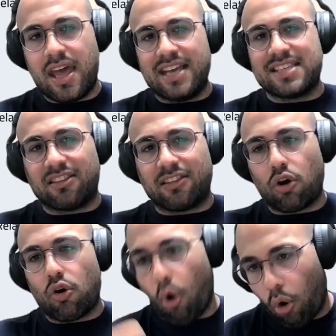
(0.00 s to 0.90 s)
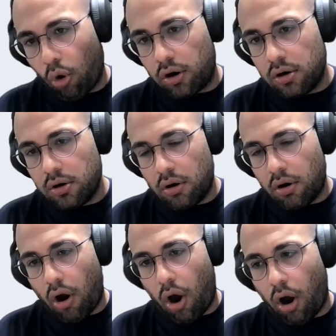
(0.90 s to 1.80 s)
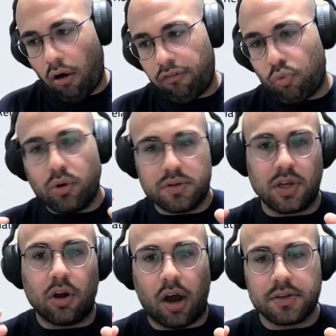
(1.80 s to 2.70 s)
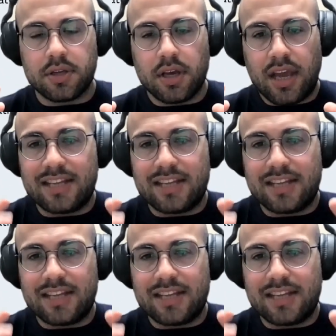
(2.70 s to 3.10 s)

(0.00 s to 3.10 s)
is at the core of reducing costs.